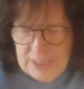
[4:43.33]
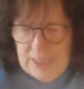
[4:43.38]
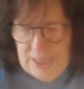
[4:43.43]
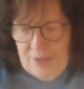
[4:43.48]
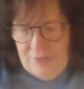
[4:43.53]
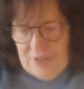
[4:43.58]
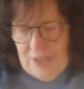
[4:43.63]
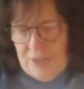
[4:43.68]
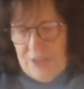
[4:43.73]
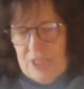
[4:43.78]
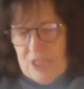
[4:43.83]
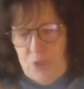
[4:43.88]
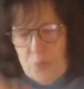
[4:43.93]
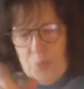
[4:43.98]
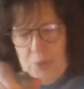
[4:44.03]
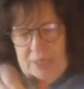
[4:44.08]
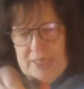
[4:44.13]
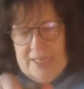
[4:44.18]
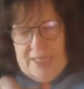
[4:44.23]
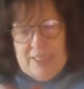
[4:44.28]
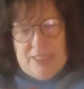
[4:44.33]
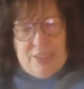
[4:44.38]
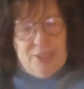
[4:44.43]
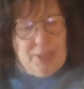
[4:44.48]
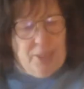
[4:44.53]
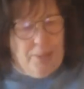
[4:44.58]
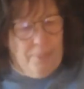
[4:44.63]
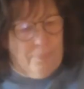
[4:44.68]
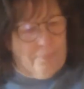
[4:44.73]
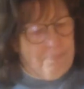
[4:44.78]
Now this one is
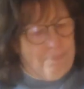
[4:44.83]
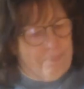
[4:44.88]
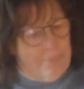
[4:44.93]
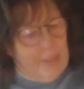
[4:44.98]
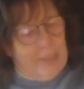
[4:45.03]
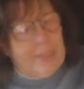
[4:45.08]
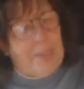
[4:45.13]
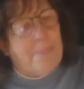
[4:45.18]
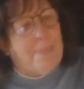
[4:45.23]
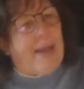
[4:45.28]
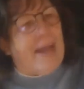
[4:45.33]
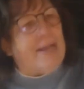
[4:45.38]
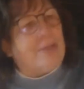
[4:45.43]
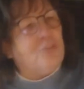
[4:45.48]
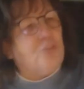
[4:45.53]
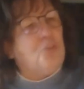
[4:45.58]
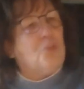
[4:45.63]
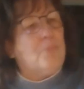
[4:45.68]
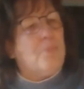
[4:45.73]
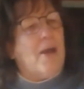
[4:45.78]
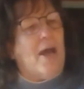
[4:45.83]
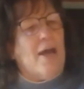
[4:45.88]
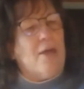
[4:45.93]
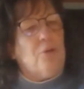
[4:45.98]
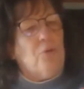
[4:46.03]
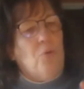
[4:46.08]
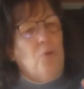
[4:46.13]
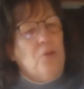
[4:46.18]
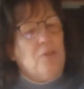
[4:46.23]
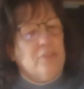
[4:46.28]
Billy Baxter
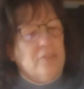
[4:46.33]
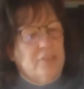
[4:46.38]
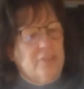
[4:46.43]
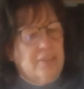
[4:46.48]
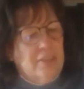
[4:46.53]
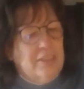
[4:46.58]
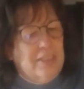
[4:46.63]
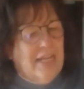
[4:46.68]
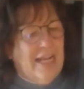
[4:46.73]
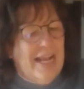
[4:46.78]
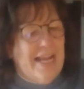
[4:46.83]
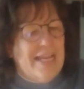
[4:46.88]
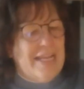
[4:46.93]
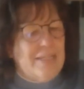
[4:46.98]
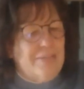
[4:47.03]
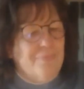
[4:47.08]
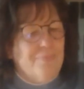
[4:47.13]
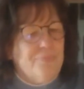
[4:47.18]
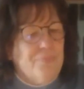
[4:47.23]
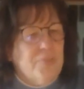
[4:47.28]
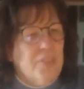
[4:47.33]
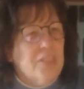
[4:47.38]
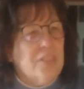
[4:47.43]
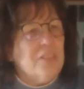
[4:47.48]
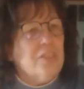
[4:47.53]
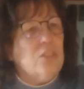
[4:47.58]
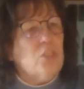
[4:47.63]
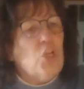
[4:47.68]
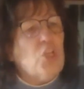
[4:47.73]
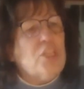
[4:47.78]
bottle. I
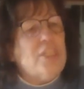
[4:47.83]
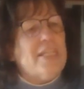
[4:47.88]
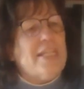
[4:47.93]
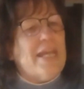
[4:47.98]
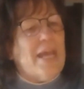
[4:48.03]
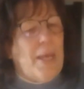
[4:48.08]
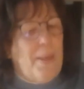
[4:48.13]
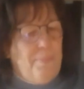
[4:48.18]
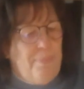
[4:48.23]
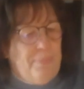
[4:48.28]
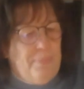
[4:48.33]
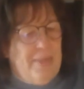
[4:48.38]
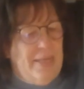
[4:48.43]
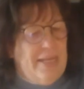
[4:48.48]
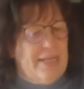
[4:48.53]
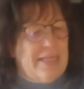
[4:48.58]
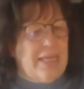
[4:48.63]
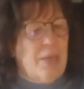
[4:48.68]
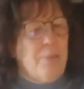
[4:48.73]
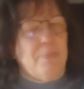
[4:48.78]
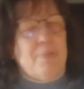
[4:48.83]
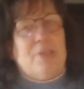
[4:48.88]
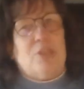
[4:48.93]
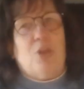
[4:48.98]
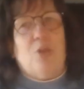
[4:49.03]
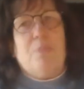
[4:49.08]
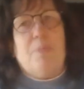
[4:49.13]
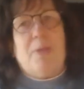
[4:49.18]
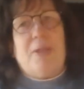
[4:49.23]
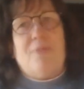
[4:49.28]
looked it up and it gave me a little
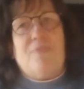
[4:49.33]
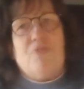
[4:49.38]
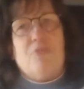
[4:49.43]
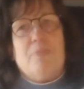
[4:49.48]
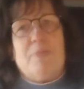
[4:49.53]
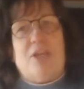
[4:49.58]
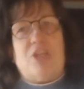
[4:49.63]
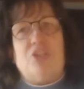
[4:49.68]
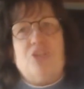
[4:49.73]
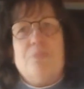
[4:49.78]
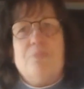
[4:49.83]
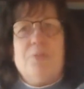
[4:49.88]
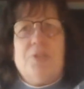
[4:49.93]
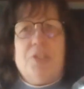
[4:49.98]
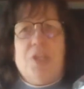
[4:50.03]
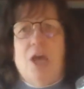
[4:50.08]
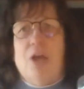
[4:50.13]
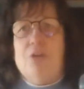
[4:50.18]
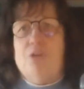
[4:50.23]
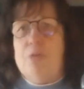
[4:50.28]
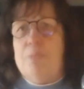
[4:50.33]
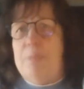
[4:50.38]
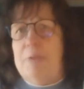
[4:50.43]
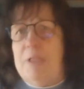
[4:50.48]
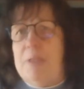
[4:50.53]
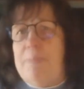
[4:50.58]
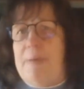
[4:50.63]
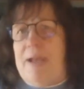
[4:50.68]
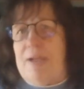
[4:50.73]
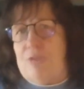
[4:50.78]
bit of information, but not who Billy
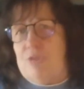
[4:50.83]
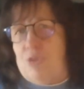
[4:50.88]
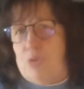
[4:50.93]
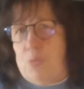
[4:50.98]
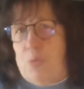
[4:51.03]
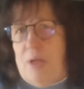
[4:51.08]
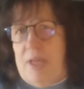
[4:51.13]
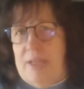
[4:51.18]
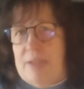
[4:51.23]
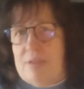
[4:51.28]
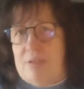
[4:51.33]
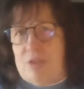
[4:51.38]
Baxter was.